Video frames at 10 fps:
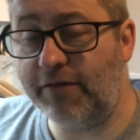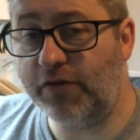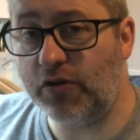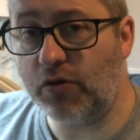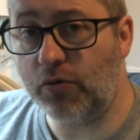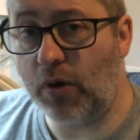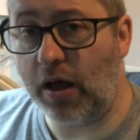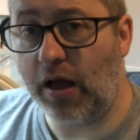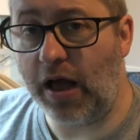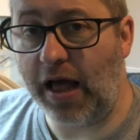you
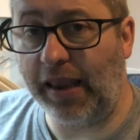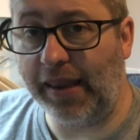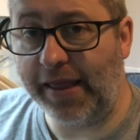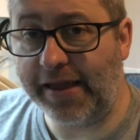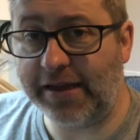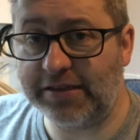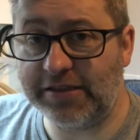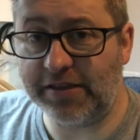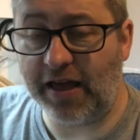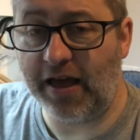a link to
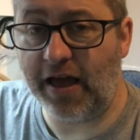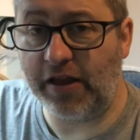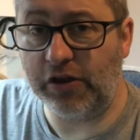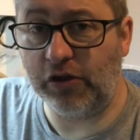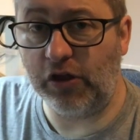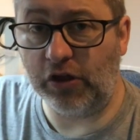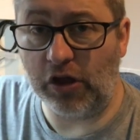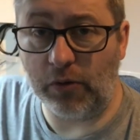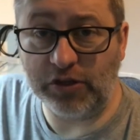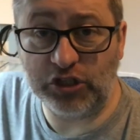that and you can
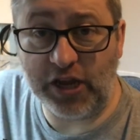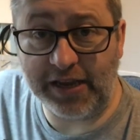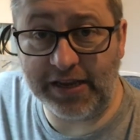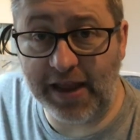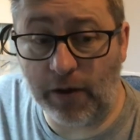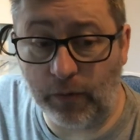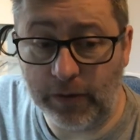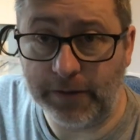go and check it out.